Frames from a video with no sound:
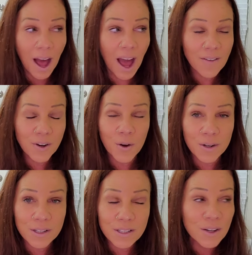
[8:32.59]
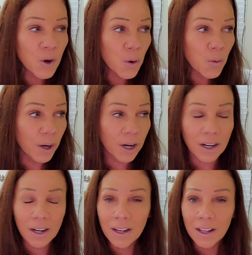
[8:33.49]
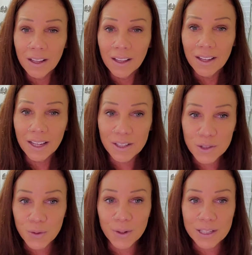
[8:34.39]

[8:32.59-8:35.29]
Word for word: I've noticed where he's doing